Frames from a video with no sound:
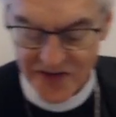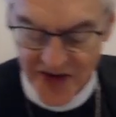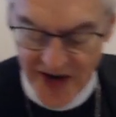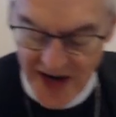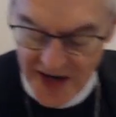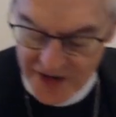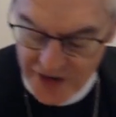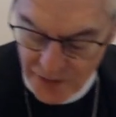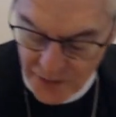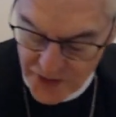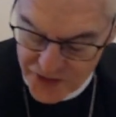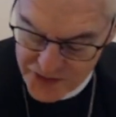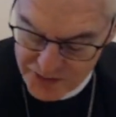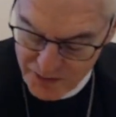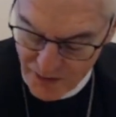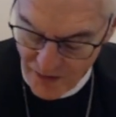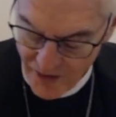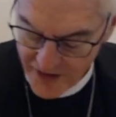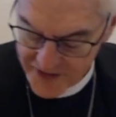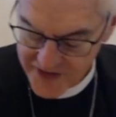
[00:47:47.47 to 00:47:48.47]
Daniel was
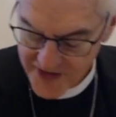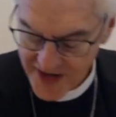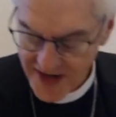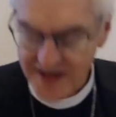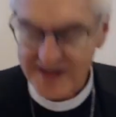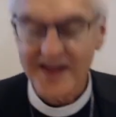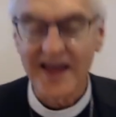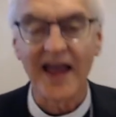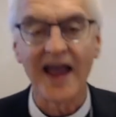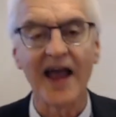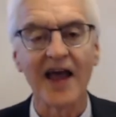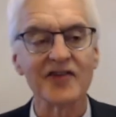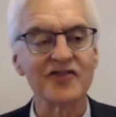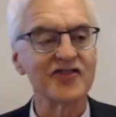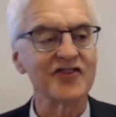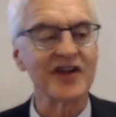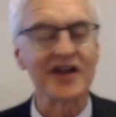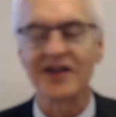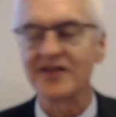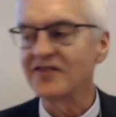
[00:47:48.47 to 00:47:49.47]
brought and
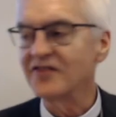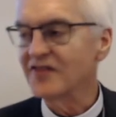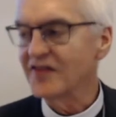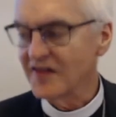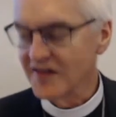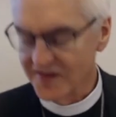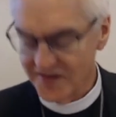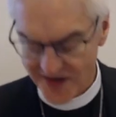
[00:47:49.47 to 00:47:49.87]
cast into the